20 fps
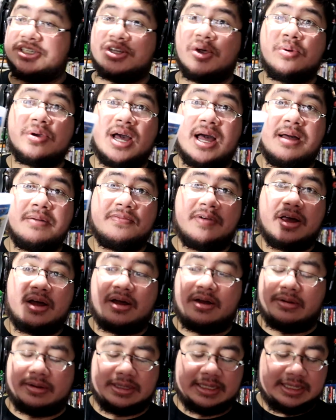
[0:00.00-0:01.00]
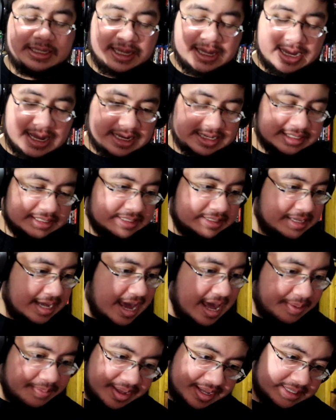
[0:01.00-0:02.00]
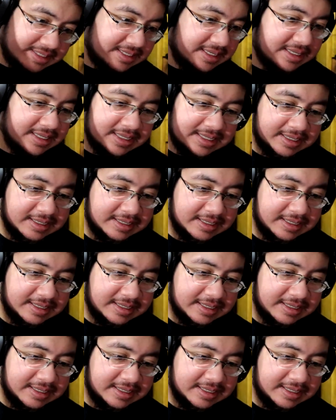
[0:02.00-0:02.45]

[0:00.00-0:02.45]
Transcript: So SOCOM, oh, damn it.